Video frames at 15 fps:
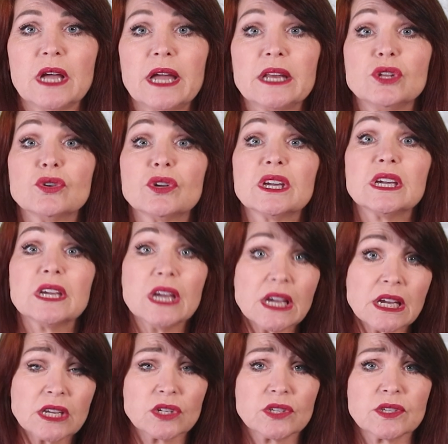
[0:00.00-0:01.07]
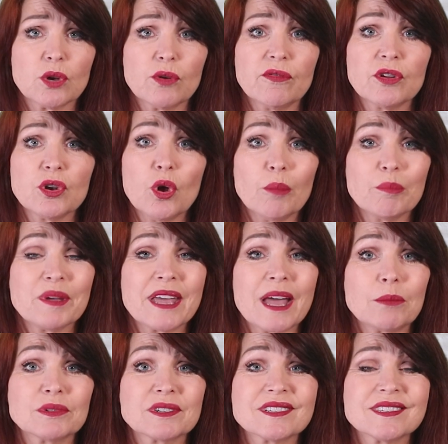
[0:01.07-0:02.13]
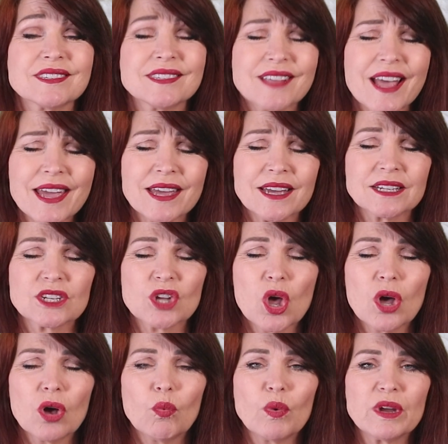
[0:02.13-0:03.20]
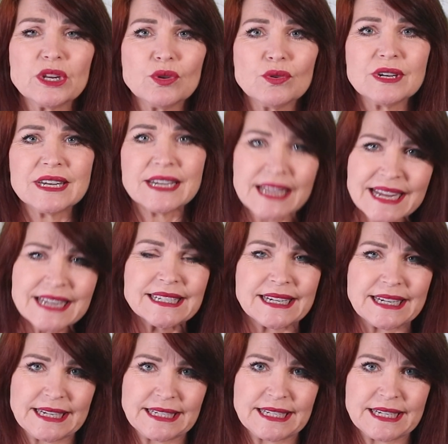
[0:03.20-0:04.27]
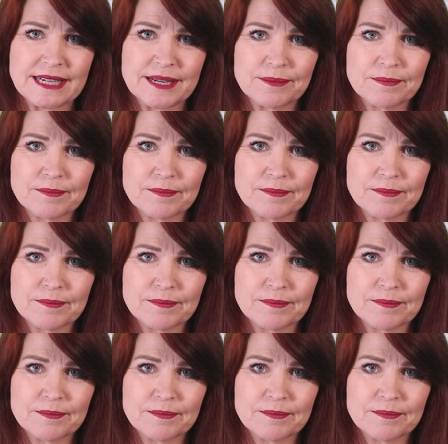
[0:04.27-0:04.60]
and you kick yourself for not being able to say it when you needed it.